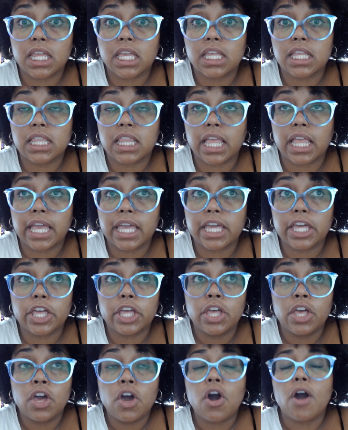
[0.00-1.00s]
like,
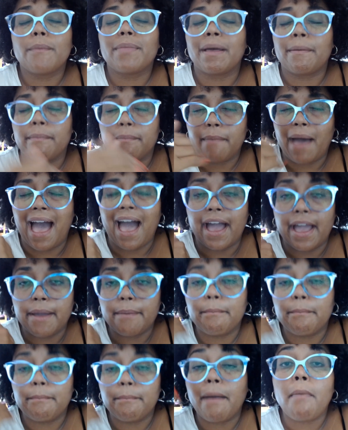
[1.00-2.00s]
not
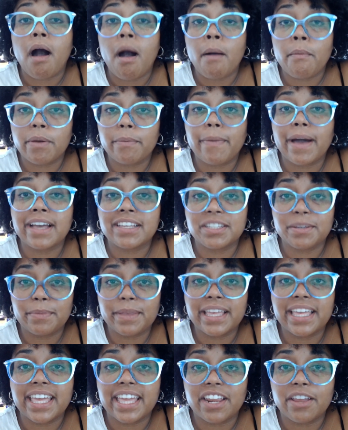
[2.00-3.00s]
my mom could possibly
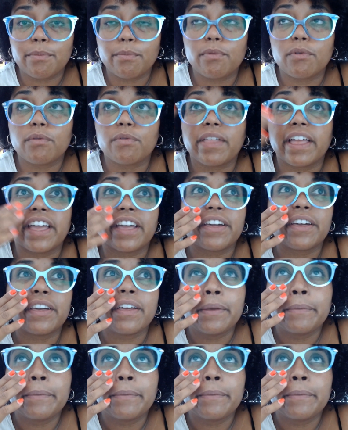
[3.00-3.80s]
get it, but like